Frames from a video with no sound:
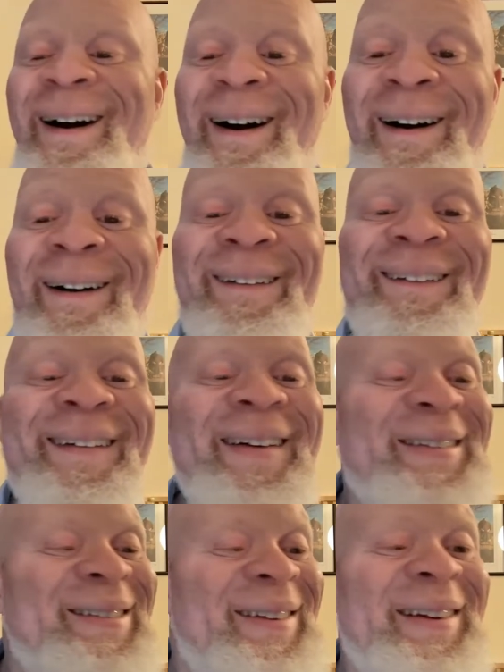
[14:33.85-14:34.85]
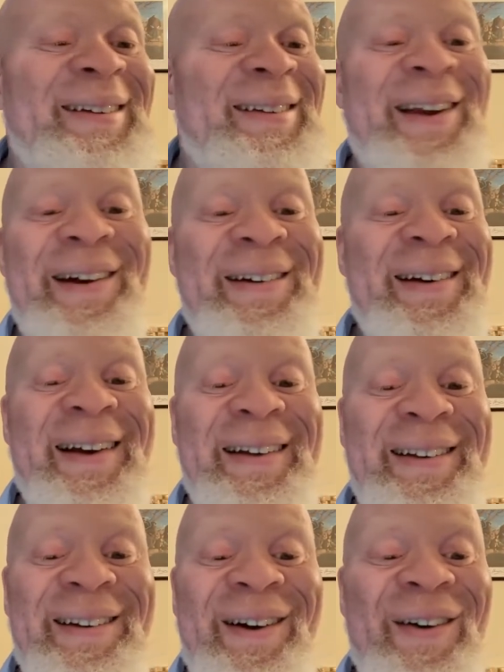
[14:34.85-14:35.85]
Oh, these two
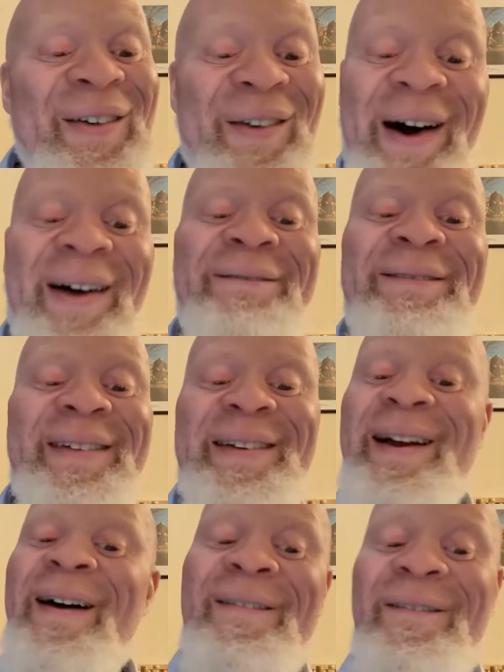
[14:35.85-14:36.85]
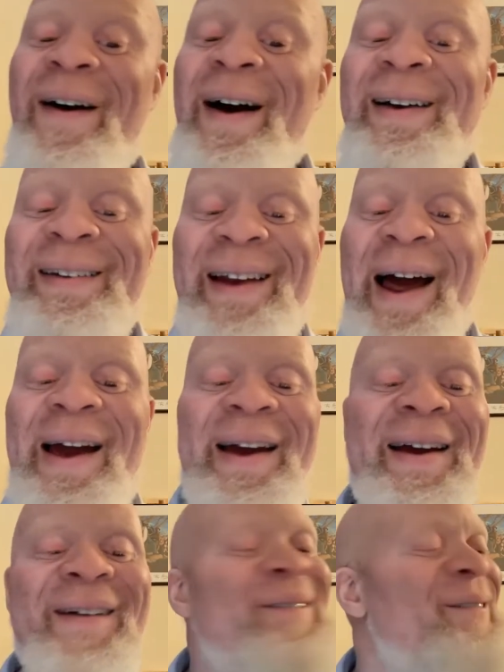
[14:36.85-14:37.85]
kids are the ones that fight.
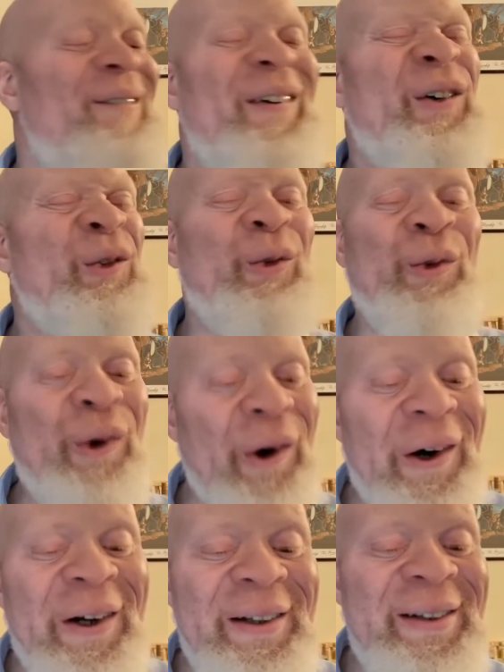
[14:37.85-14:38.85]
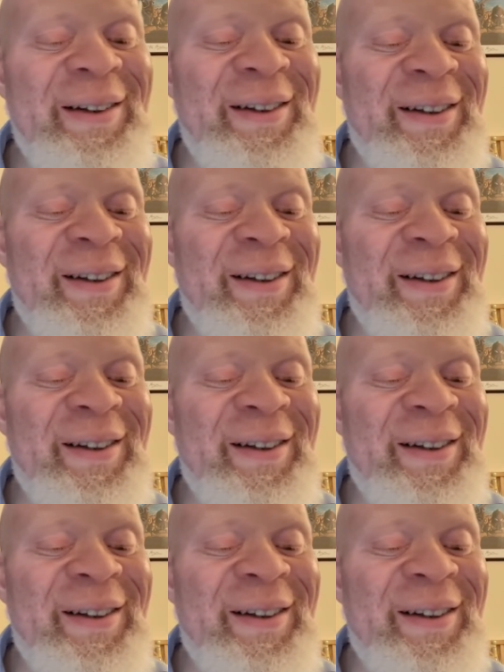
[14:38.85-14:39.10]
Like, what?